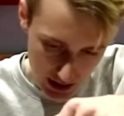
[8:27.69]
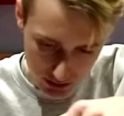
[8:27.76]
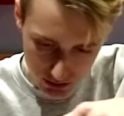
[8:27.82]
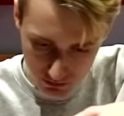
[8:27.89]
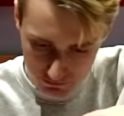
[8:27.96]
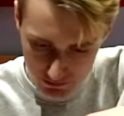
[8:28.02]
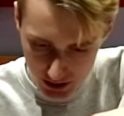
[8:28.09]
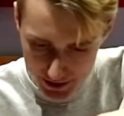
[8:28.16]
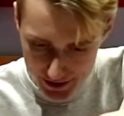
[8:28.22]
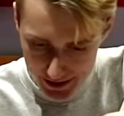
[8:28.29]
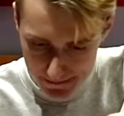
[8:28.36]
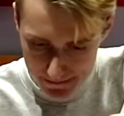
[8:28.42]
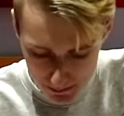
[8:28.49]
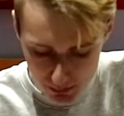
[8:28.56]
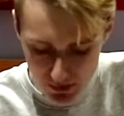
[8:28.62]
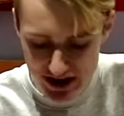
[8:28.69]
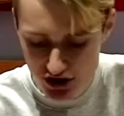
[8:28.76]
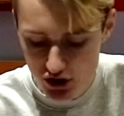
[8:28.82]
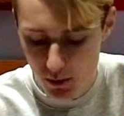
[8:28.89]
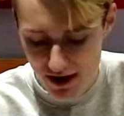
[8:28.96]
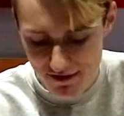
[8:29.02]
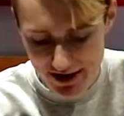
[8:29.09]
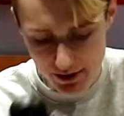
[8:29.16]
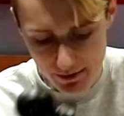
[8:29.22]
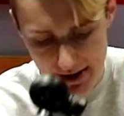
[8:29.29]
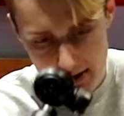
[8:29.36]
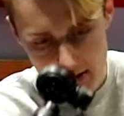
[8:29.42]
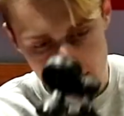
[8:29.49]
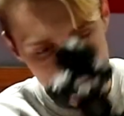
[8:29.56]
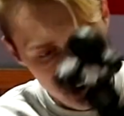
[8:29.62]
I can't find it, but it's somewhere
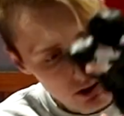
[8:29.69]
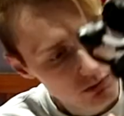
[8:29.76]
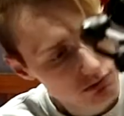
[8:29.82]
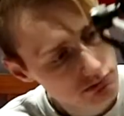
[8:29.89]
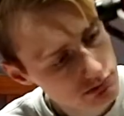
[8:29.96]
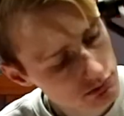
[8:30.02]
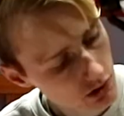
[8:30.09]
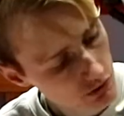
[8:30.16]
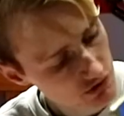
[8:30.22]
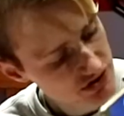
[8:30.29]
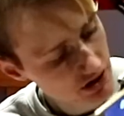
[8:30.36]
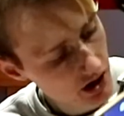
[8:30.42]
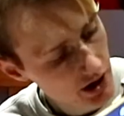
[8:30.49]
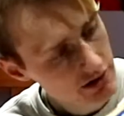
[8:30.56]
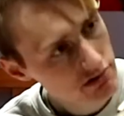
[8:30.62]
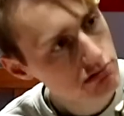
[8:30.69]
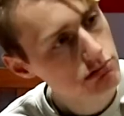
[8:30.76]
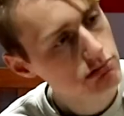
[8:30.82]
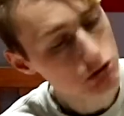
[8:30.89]
anyway, on the side.